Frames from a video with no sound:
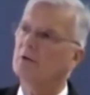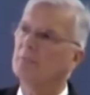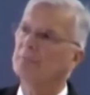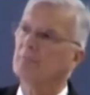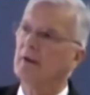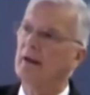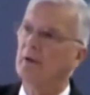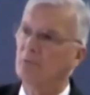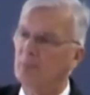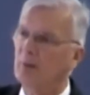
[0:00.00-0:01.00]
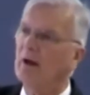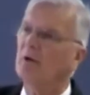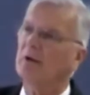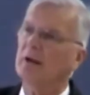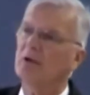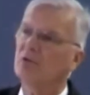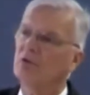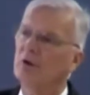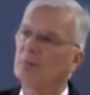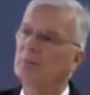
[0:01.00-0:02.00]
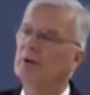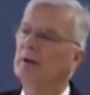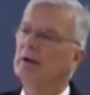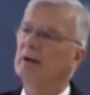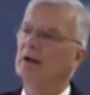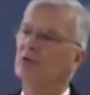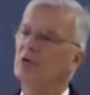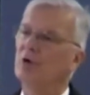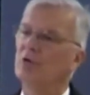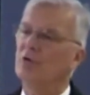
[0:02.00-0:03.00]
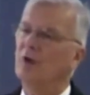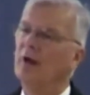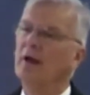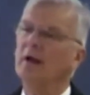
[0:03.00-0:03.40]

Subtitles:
and rebelled against him. He says they